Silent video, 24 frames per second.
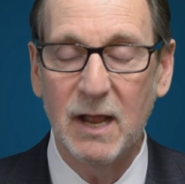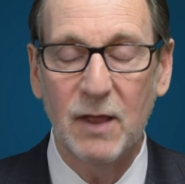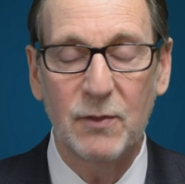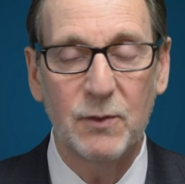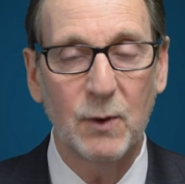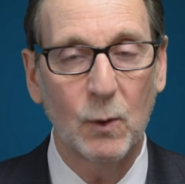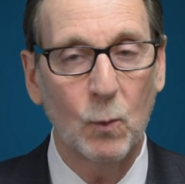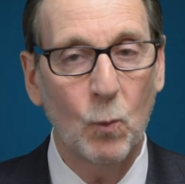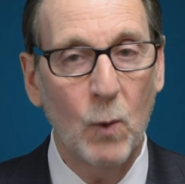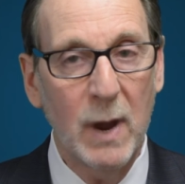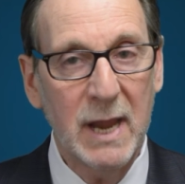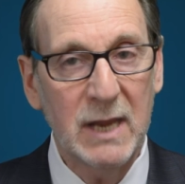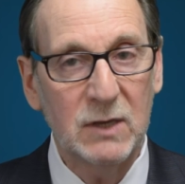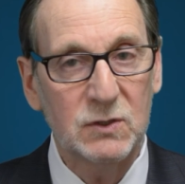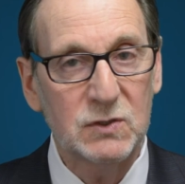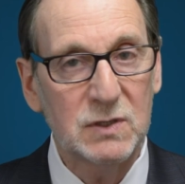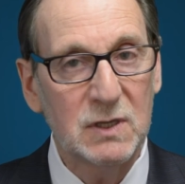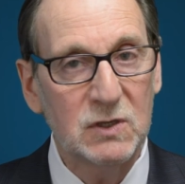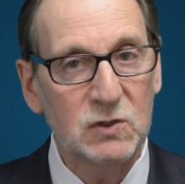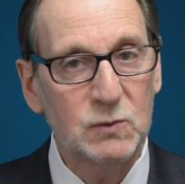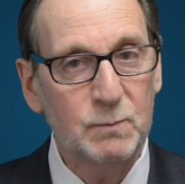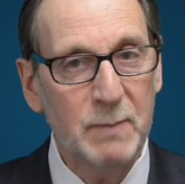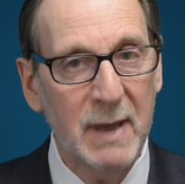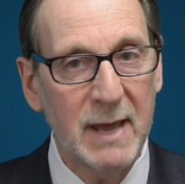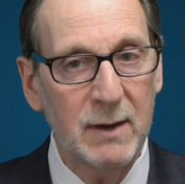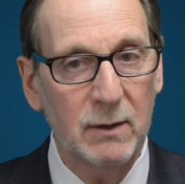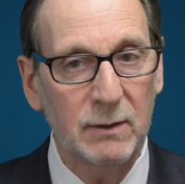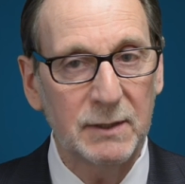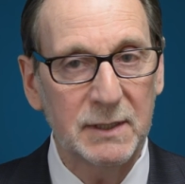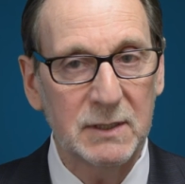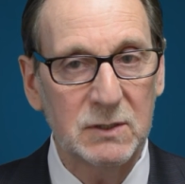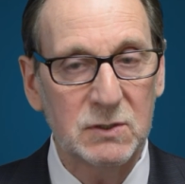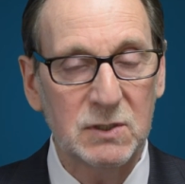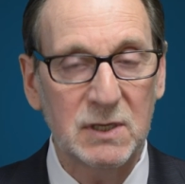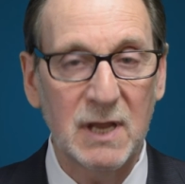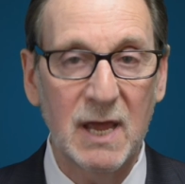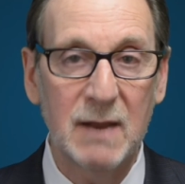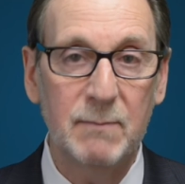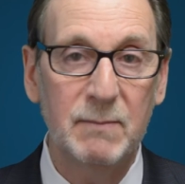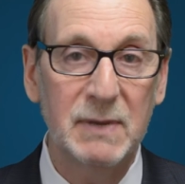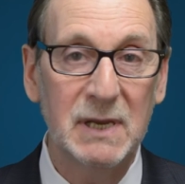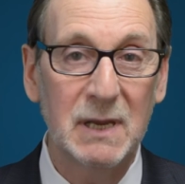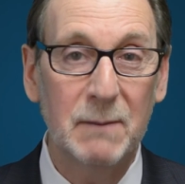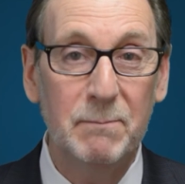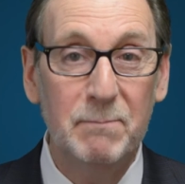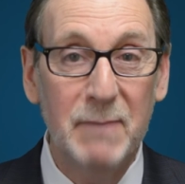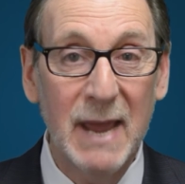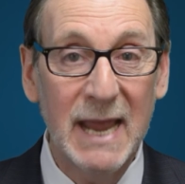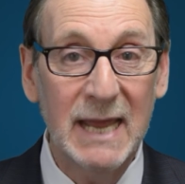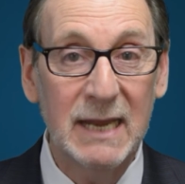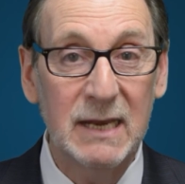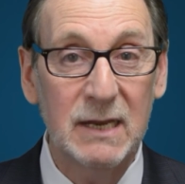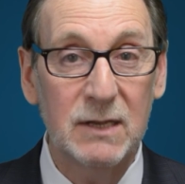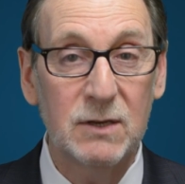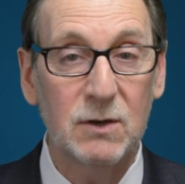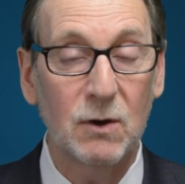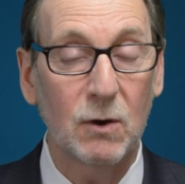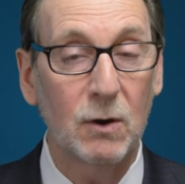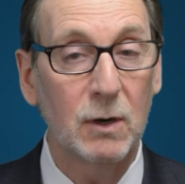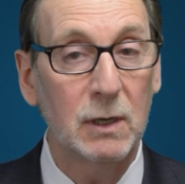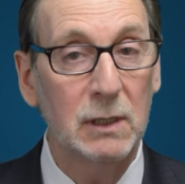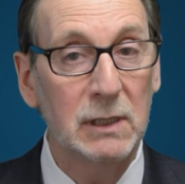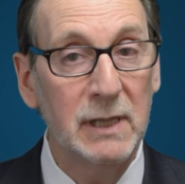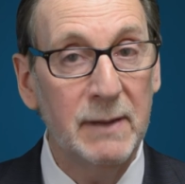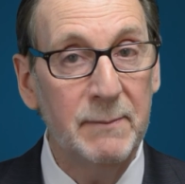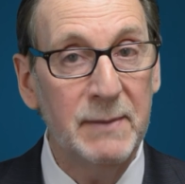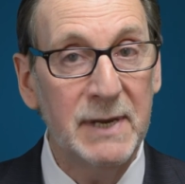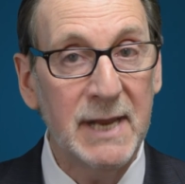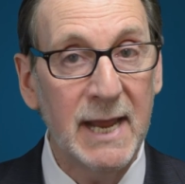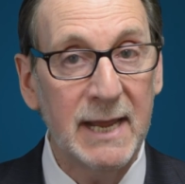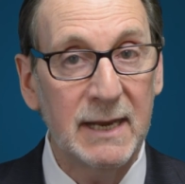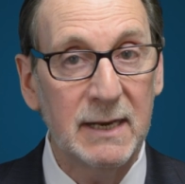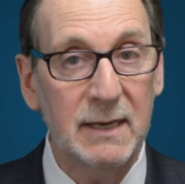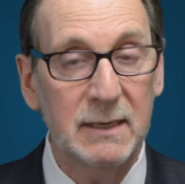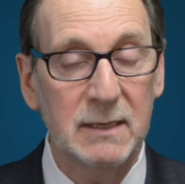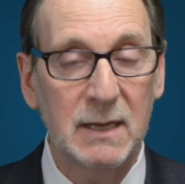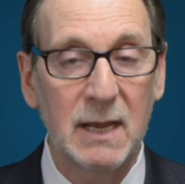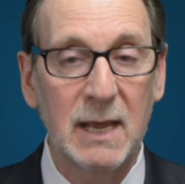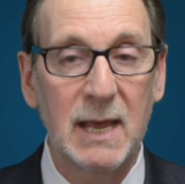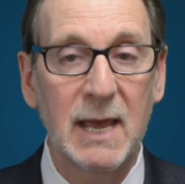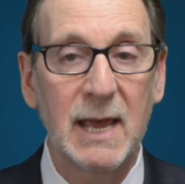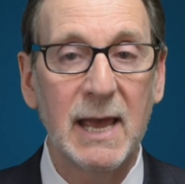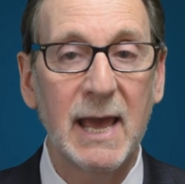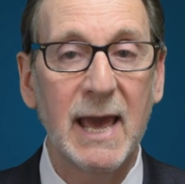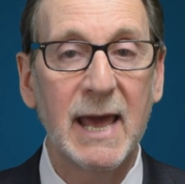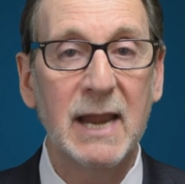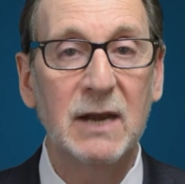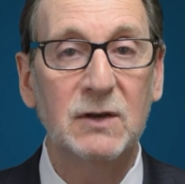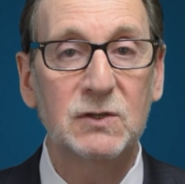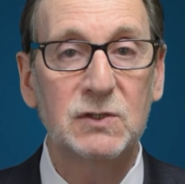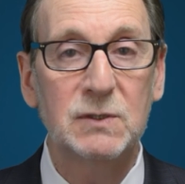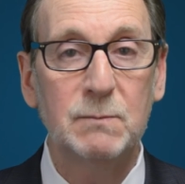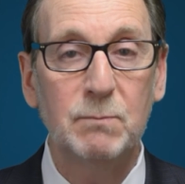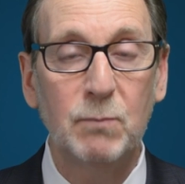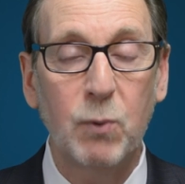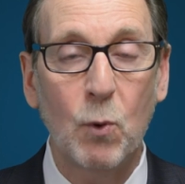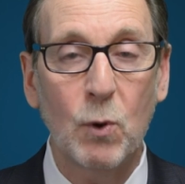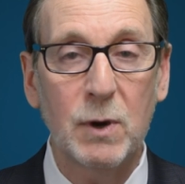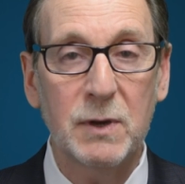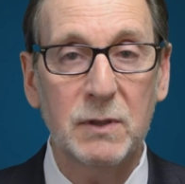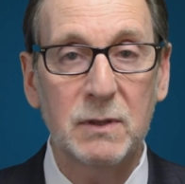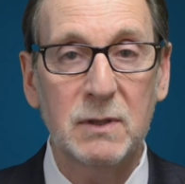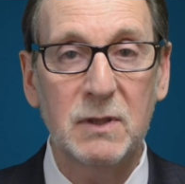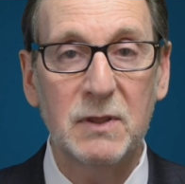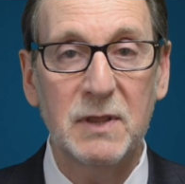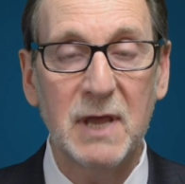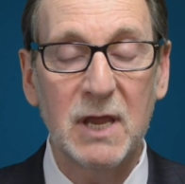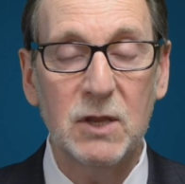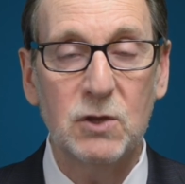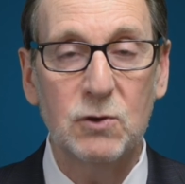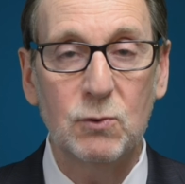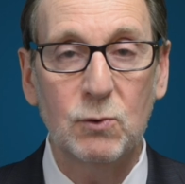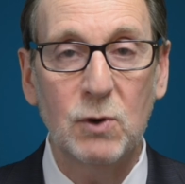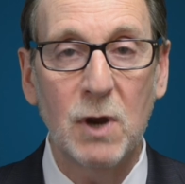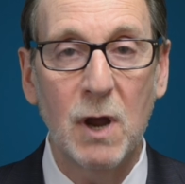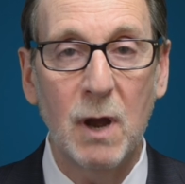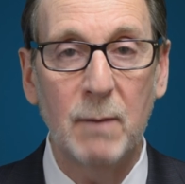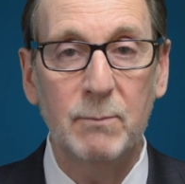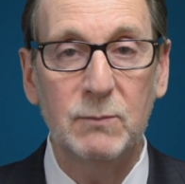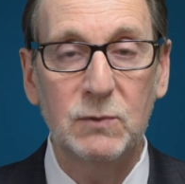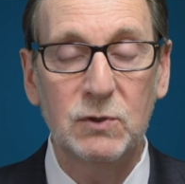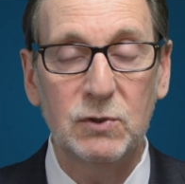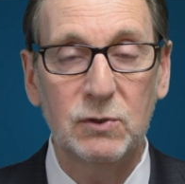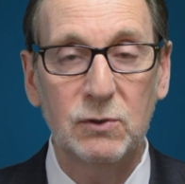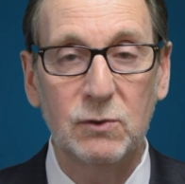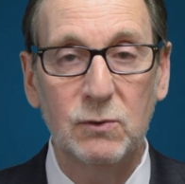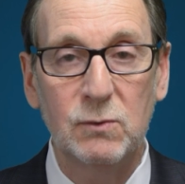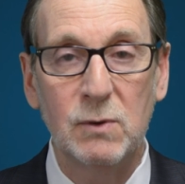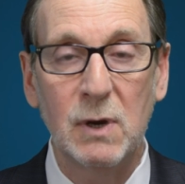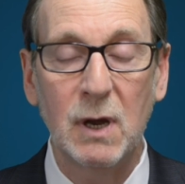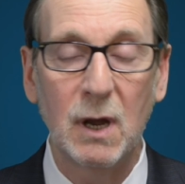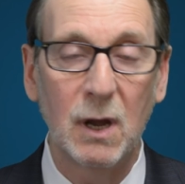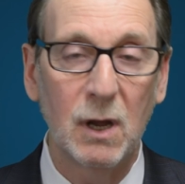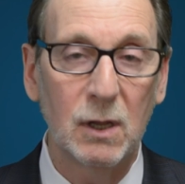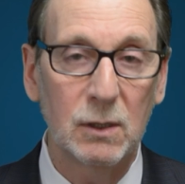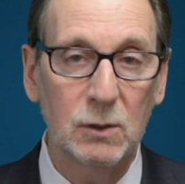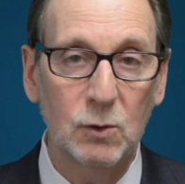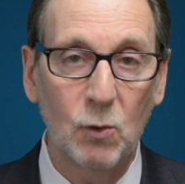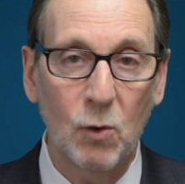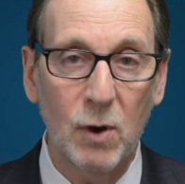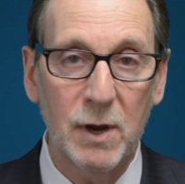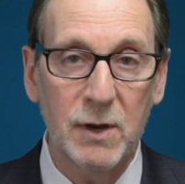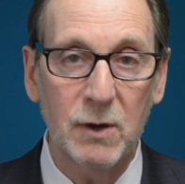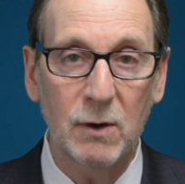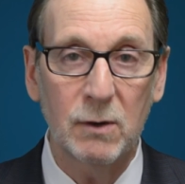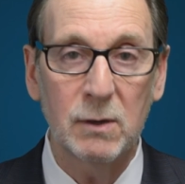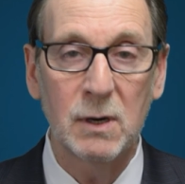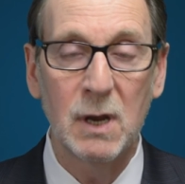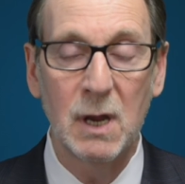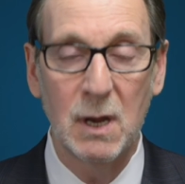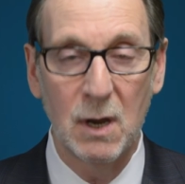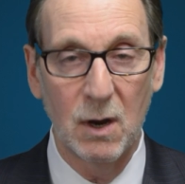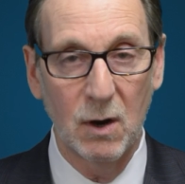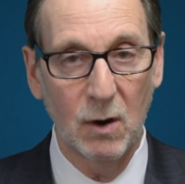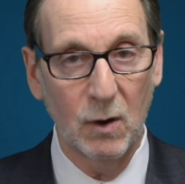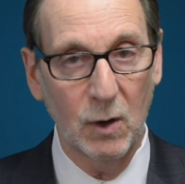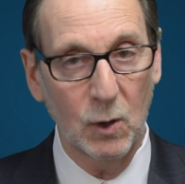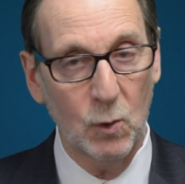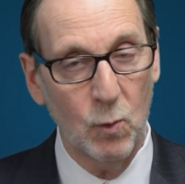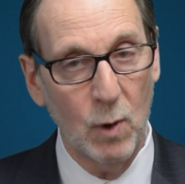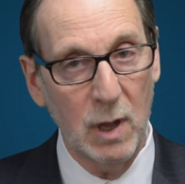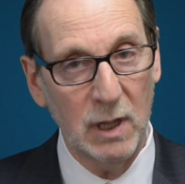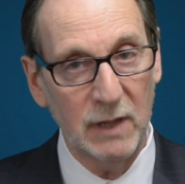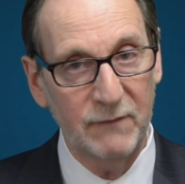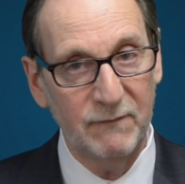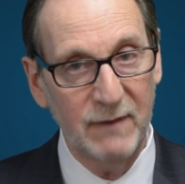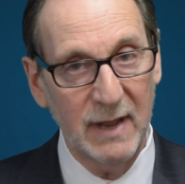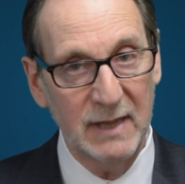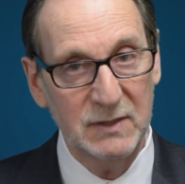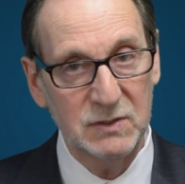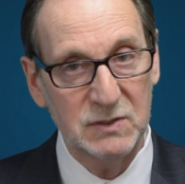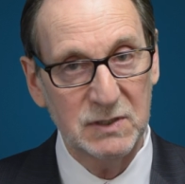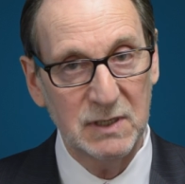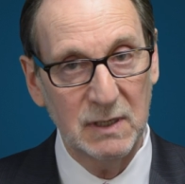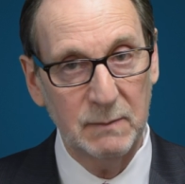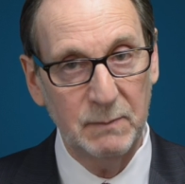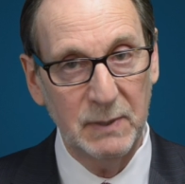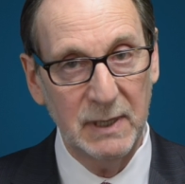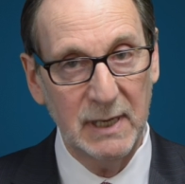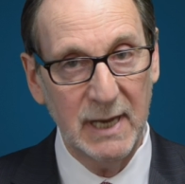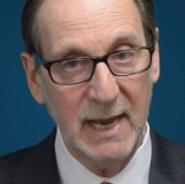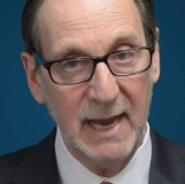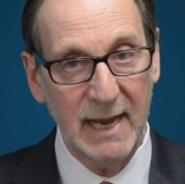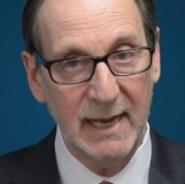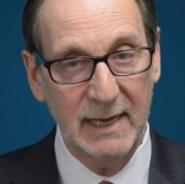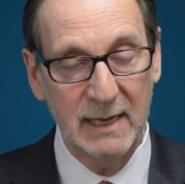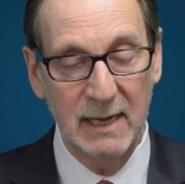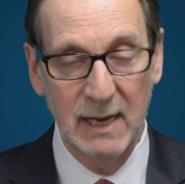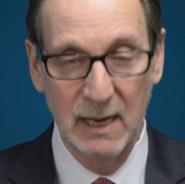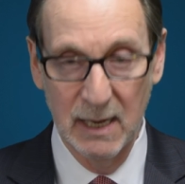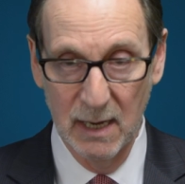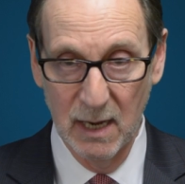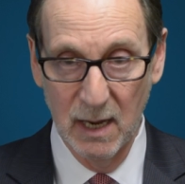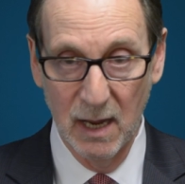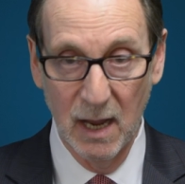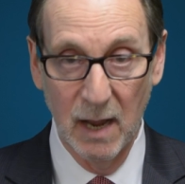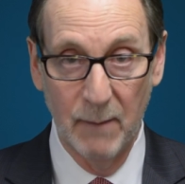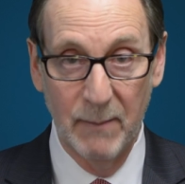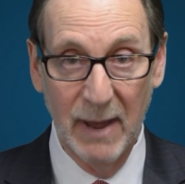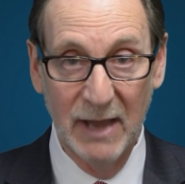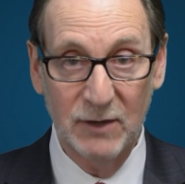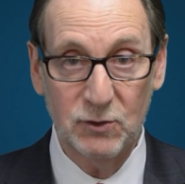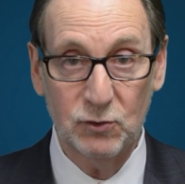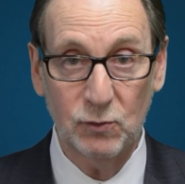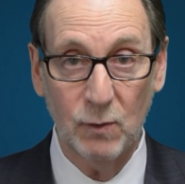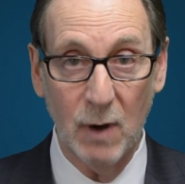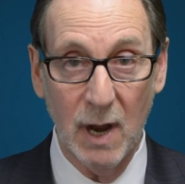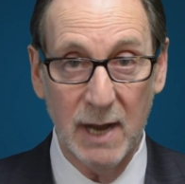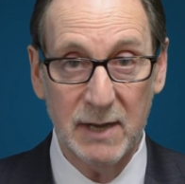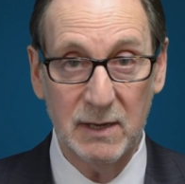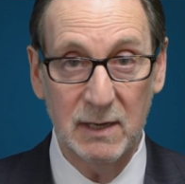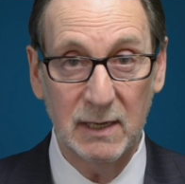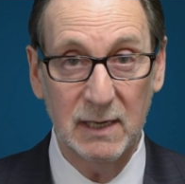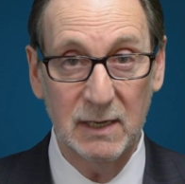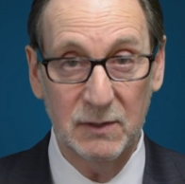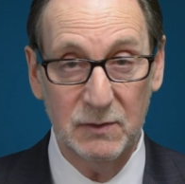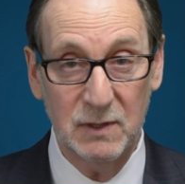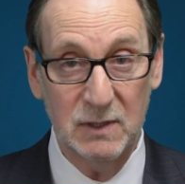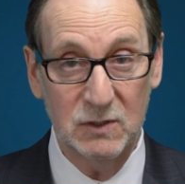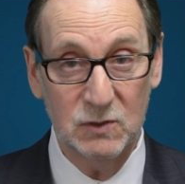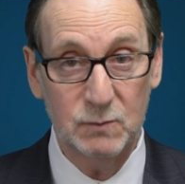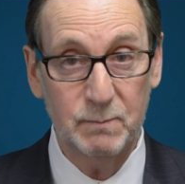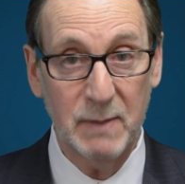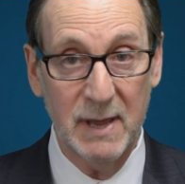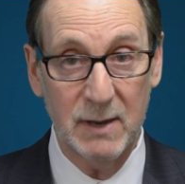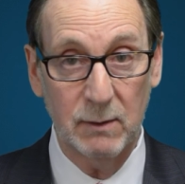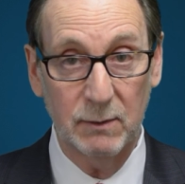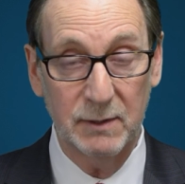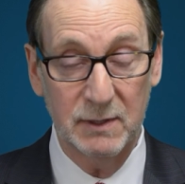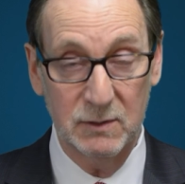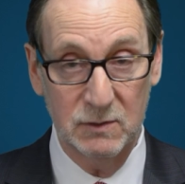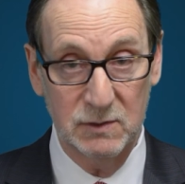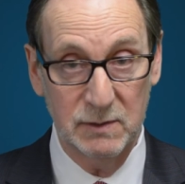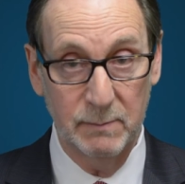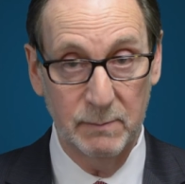There are ways these penalties can be abated or eliminated, and it's important that you come to a lawyer or qualified CPA about trying to get these penalties